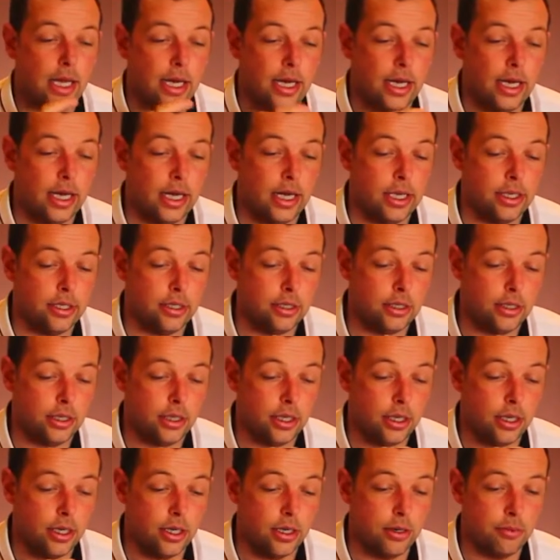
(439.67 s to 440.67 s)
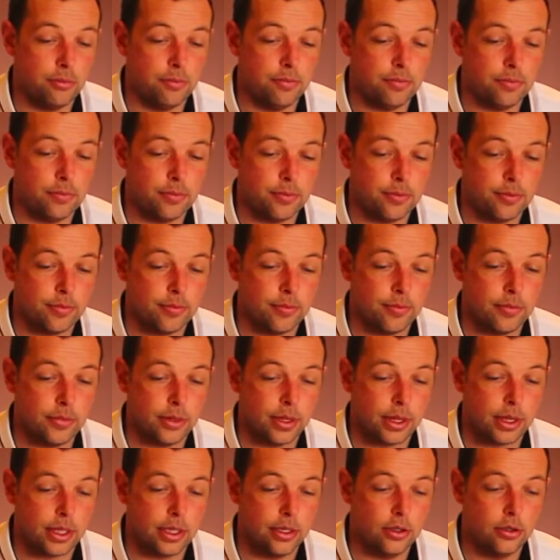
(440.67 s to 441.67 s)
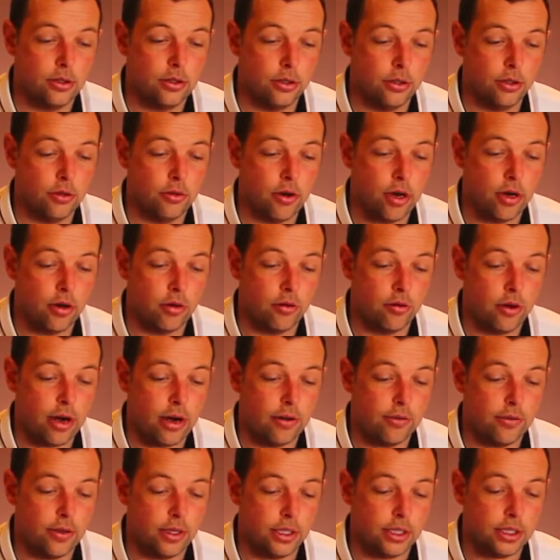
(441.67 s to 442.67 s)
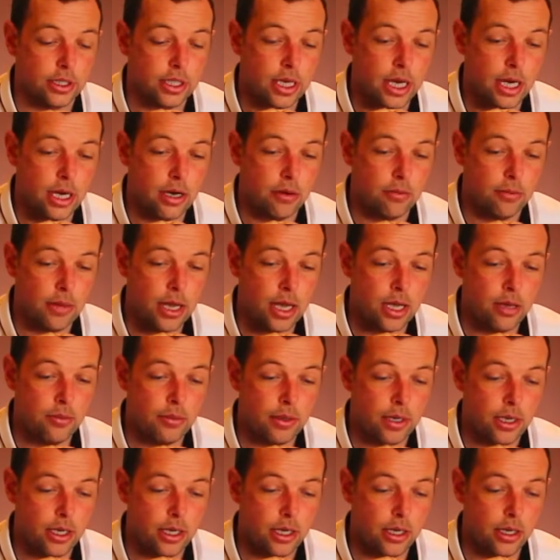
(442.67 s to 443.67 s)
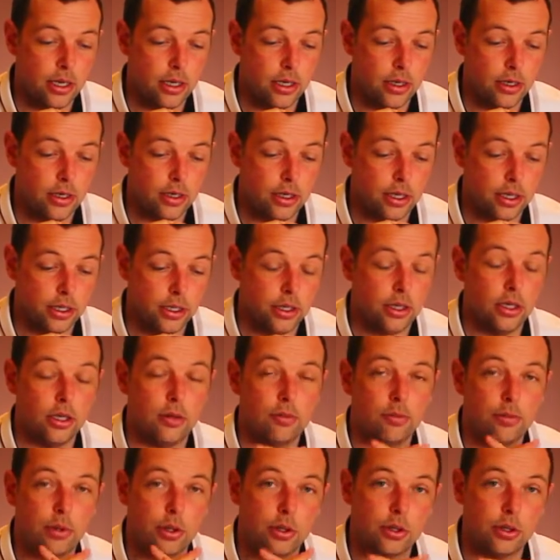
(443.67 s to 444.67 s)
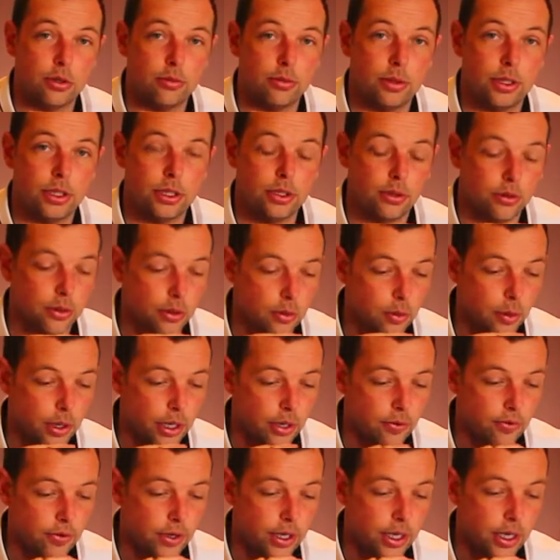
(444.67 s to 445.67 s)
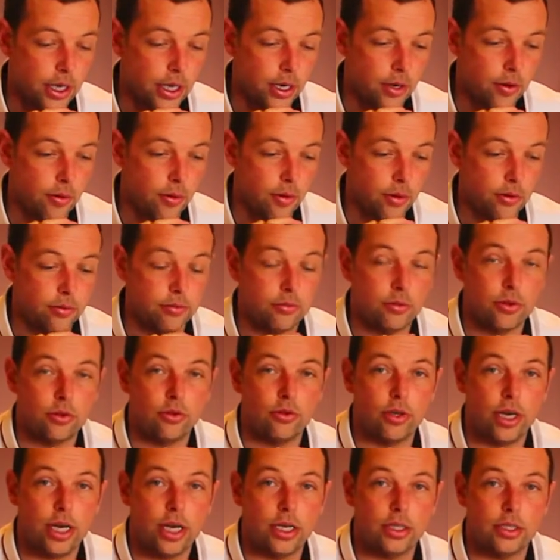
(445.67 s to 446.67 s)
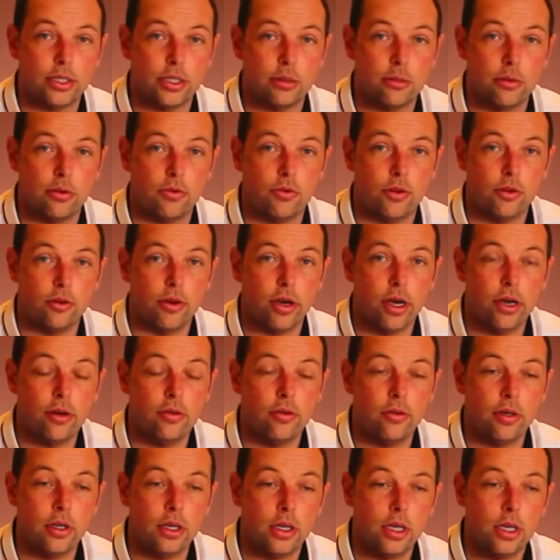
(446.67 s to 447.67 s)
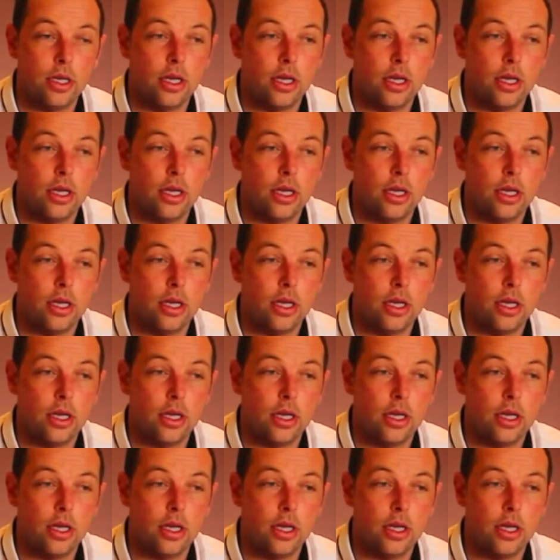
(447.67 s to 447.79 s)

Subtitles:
and do your own graphics. Now maybe I could possibly do a quick video on creating some of your own,